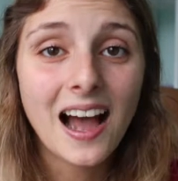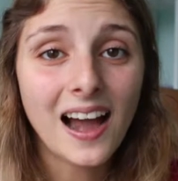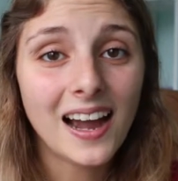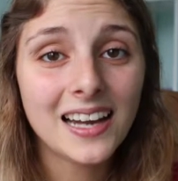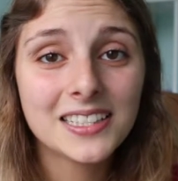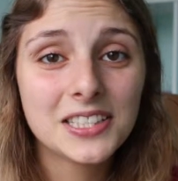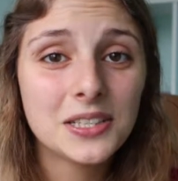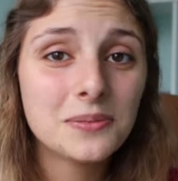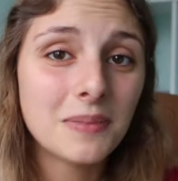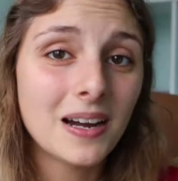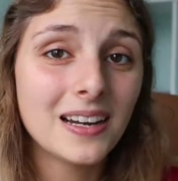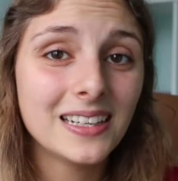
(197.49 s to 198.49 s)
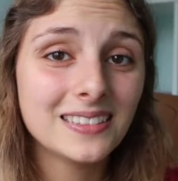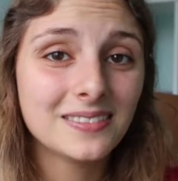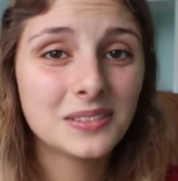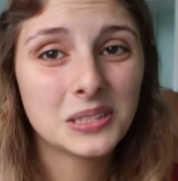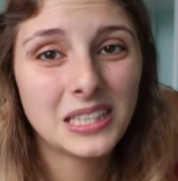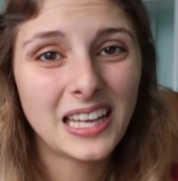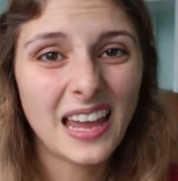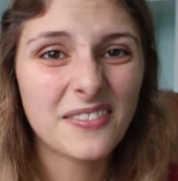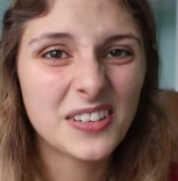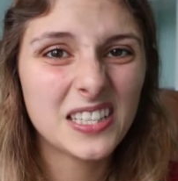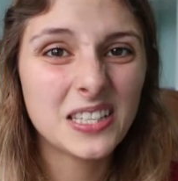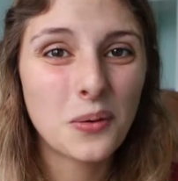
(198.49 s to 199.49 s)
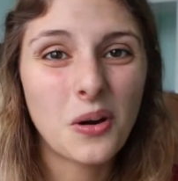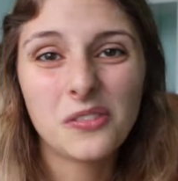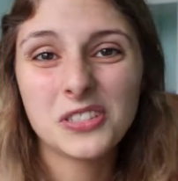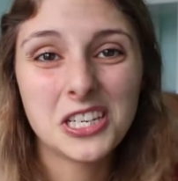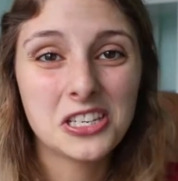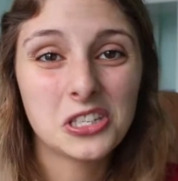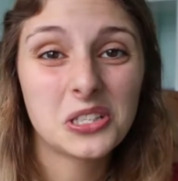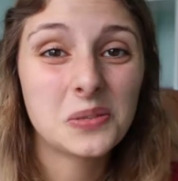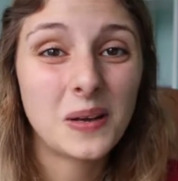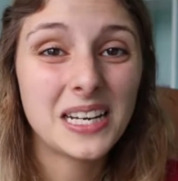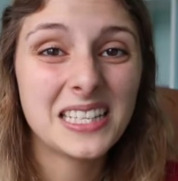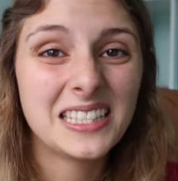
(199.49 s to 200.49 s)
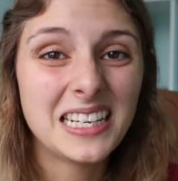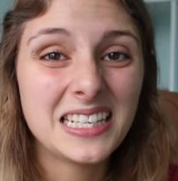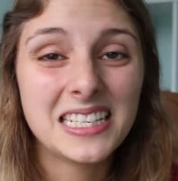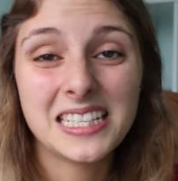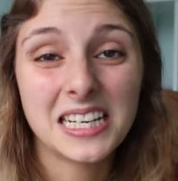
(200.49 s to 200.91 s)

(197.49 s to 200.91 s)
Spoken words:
I do mine every so often, just when it's needed.